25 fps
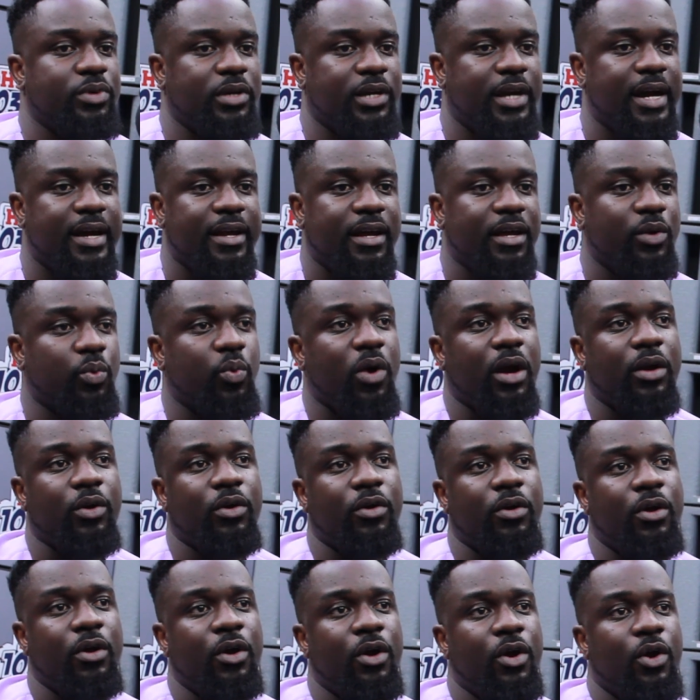we gather in one
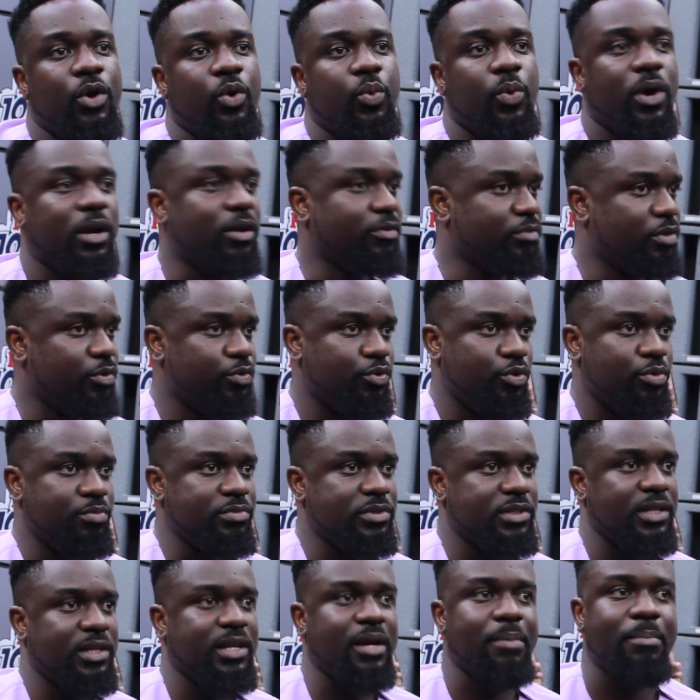of the
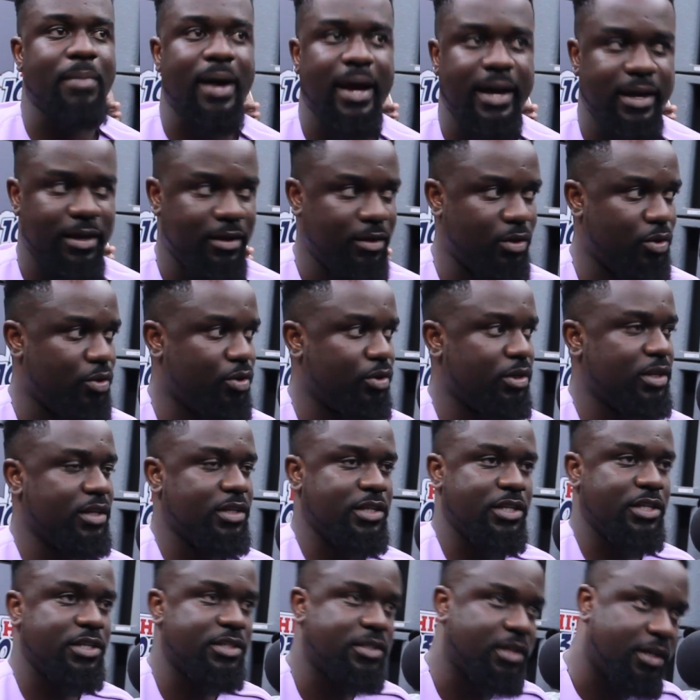rooms, either mine or the
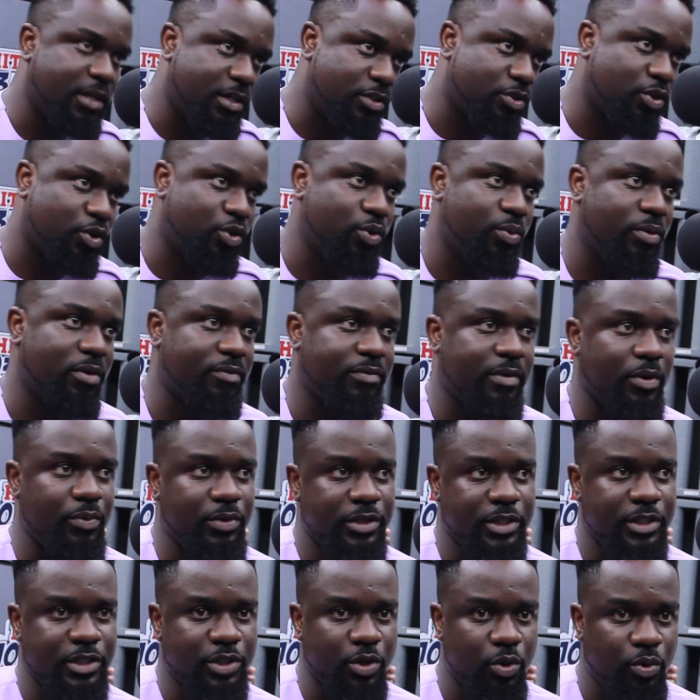DJs or whoever.
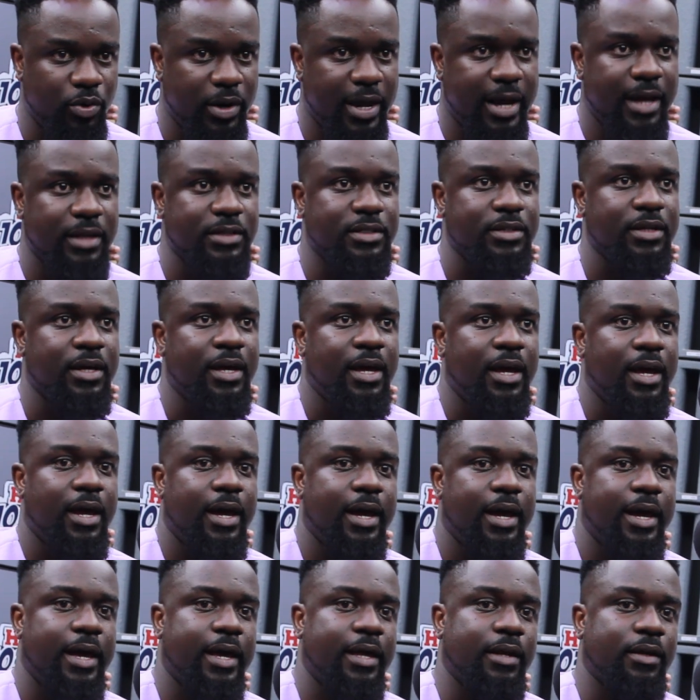We just hold hands,
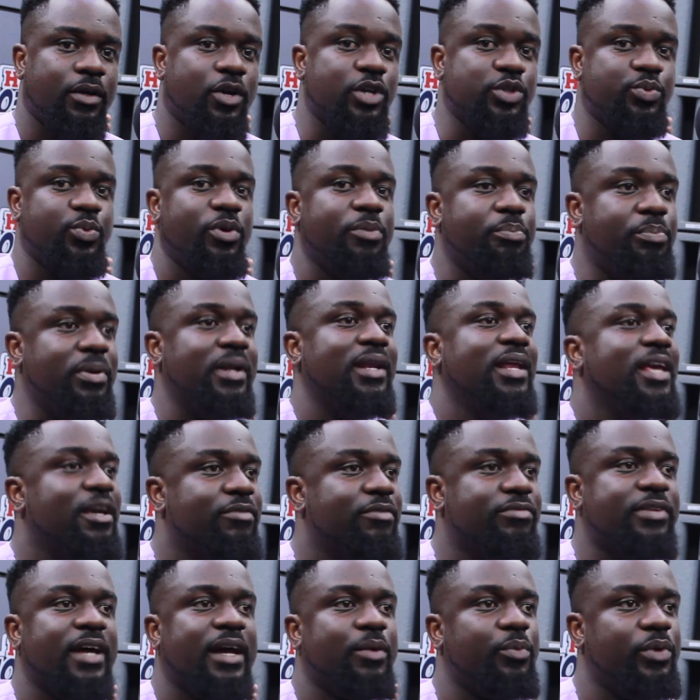and because we
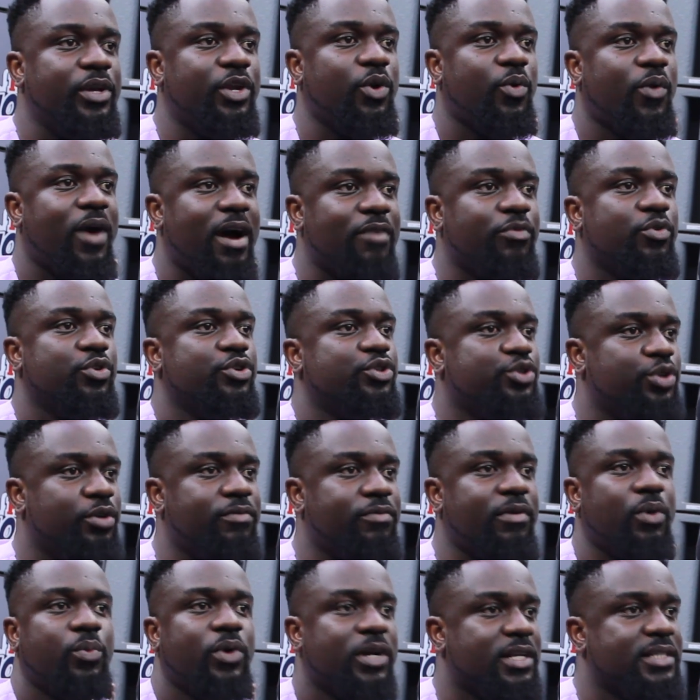believe that we don't have
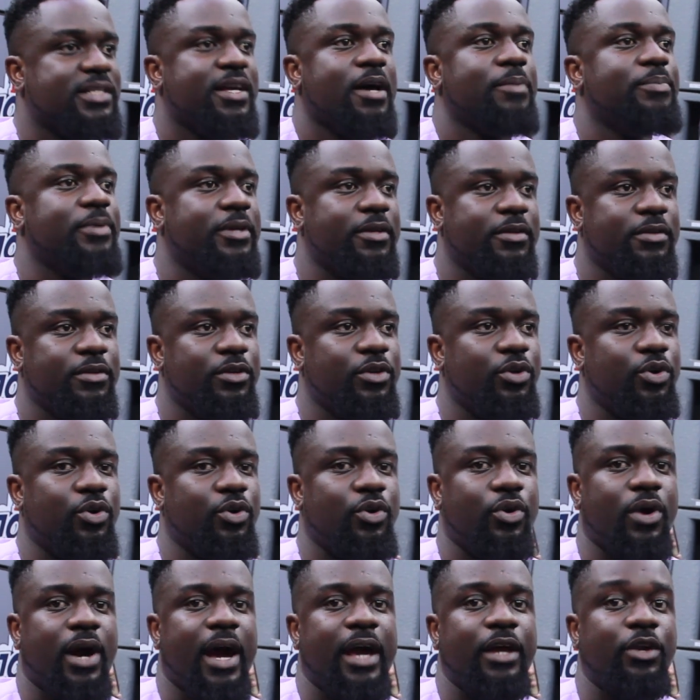control over what is happening.
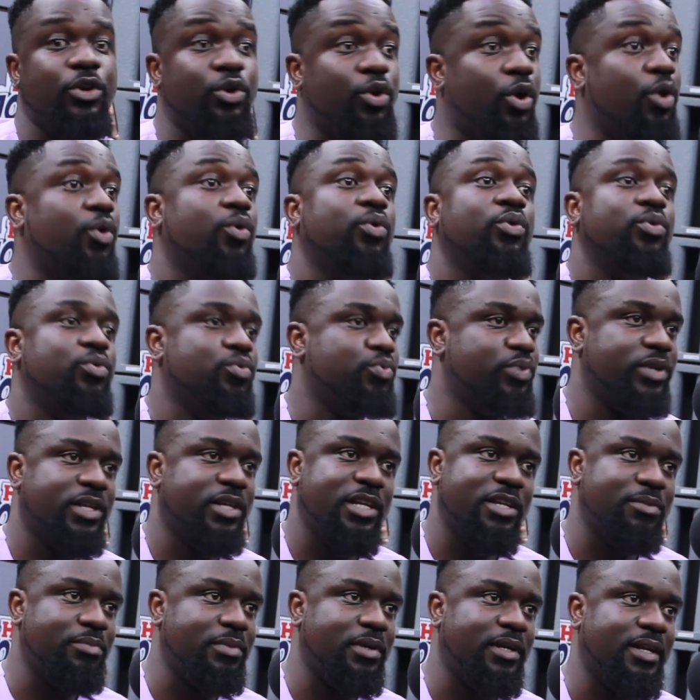I know
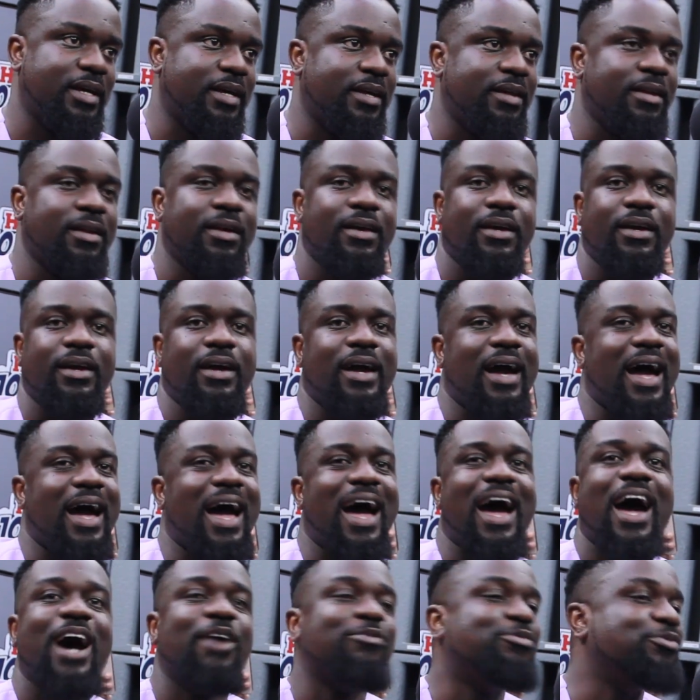within me that
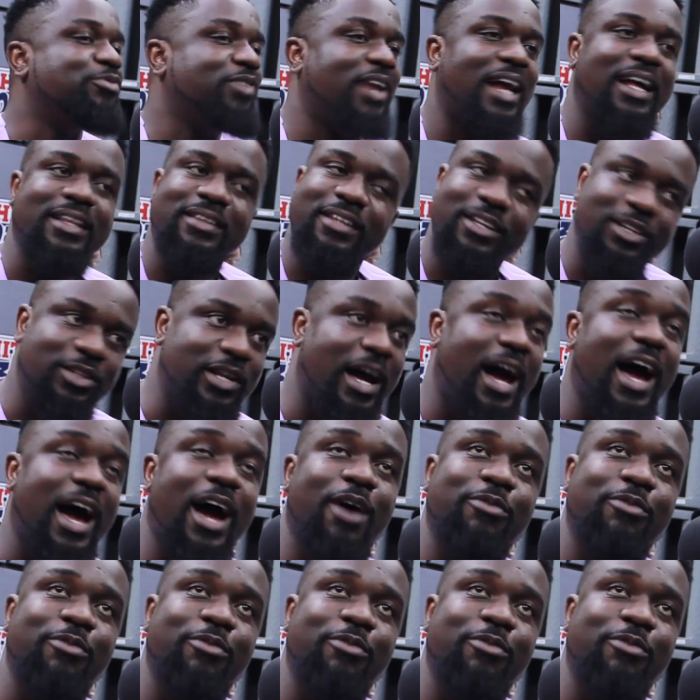I have nothing.